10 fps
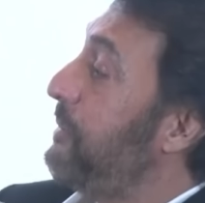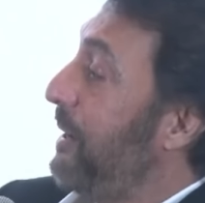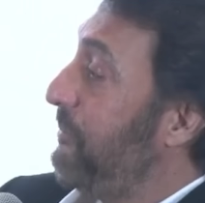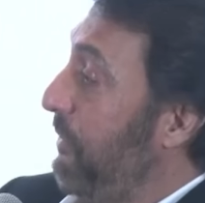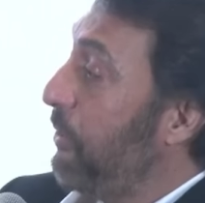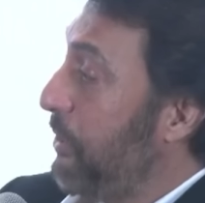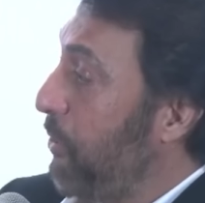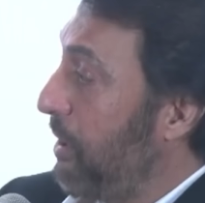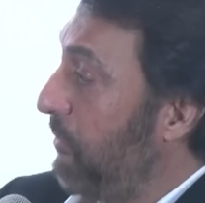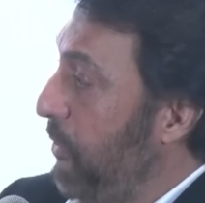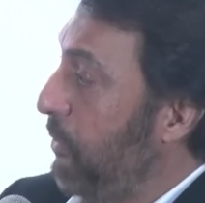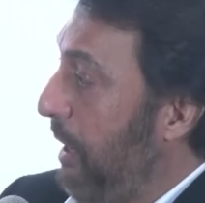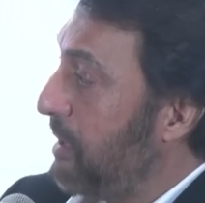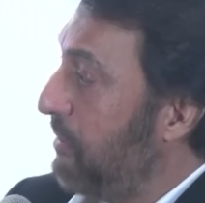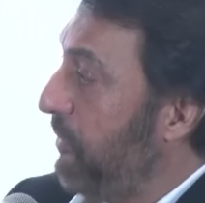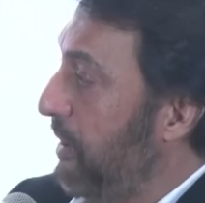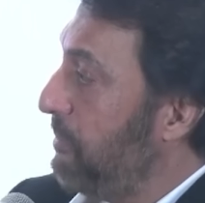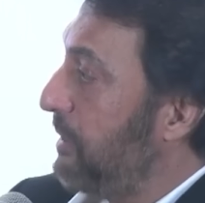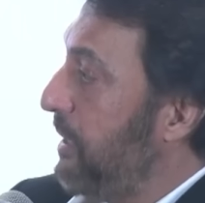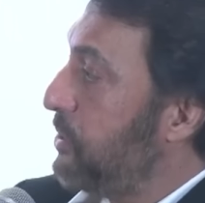That we want to talk a few
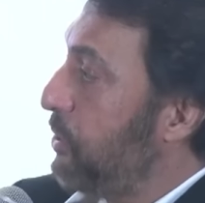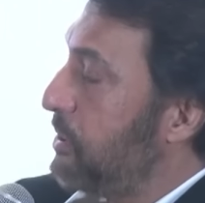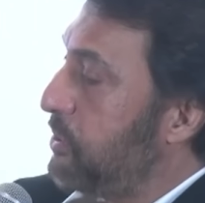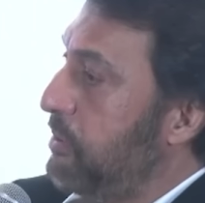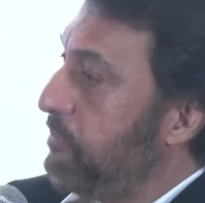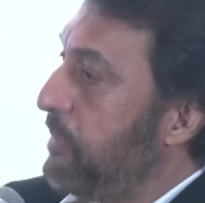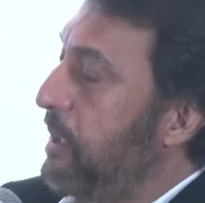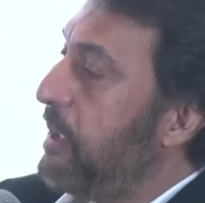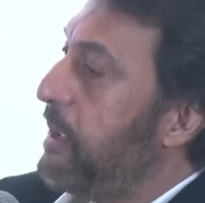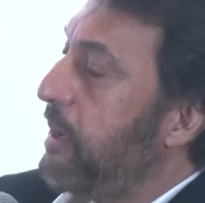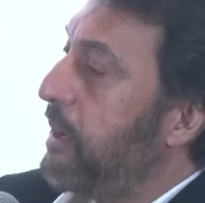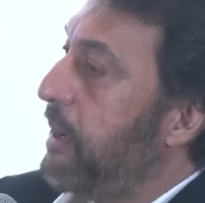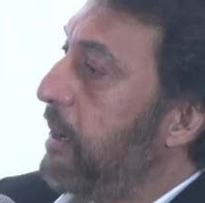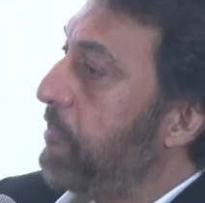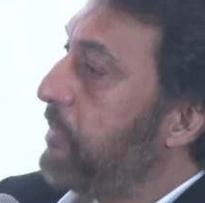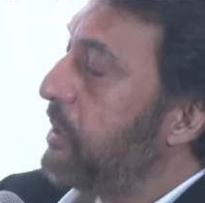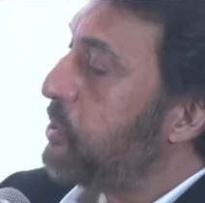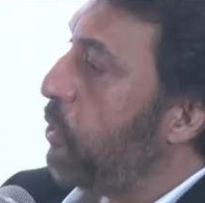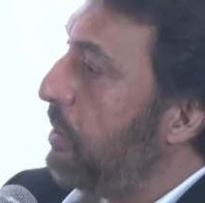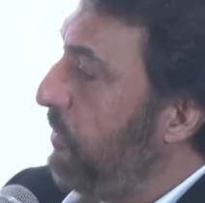uncomfortable yeah. things yes. also. Yeah. Uh,
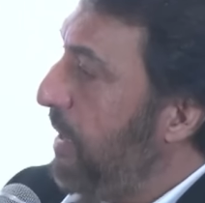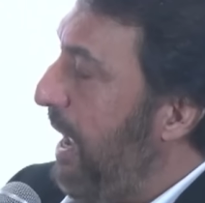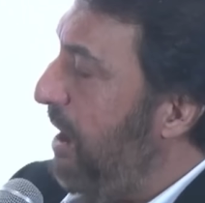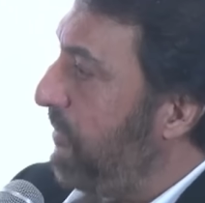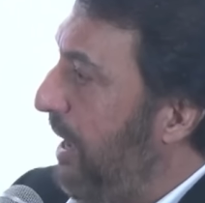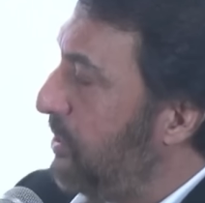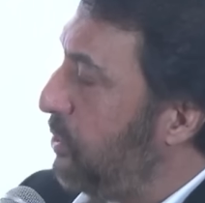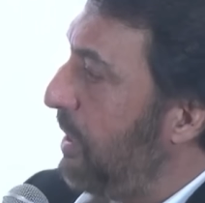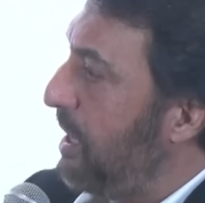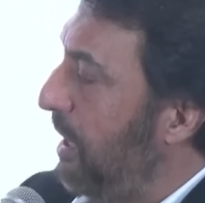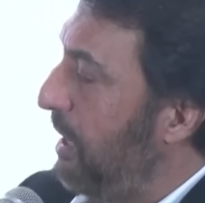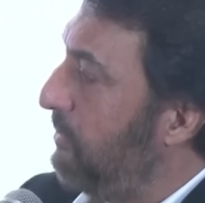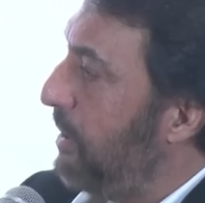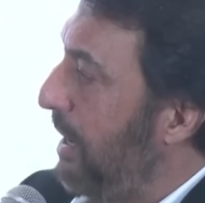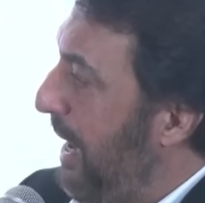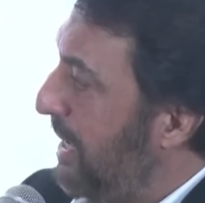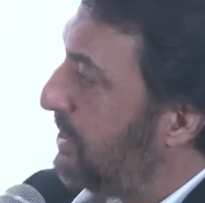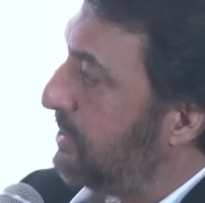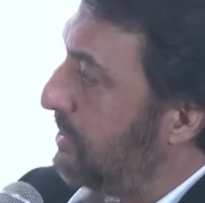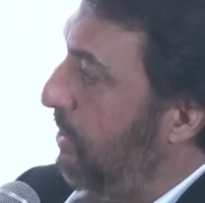so we have actually delivered
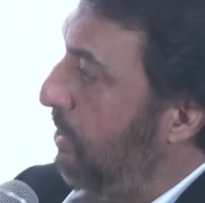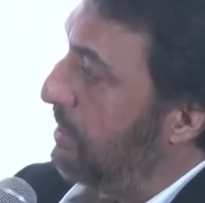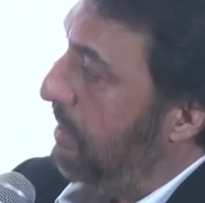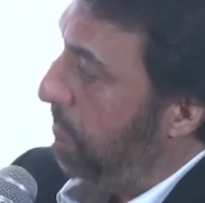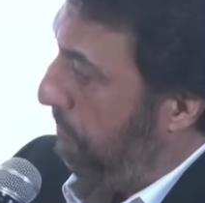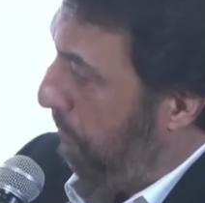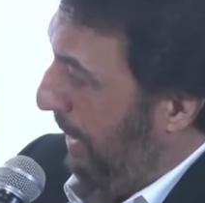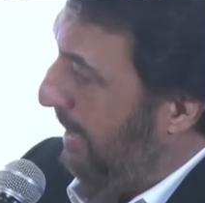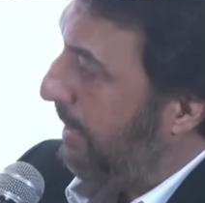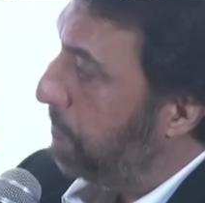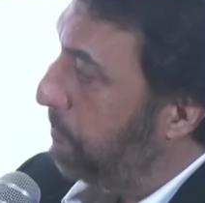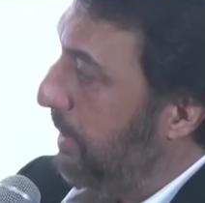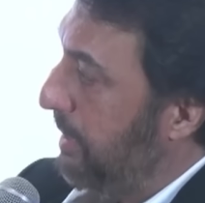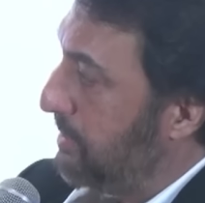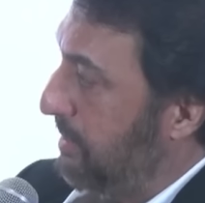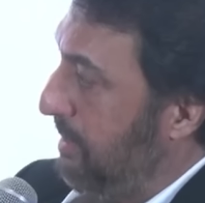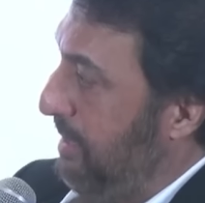less on the big companies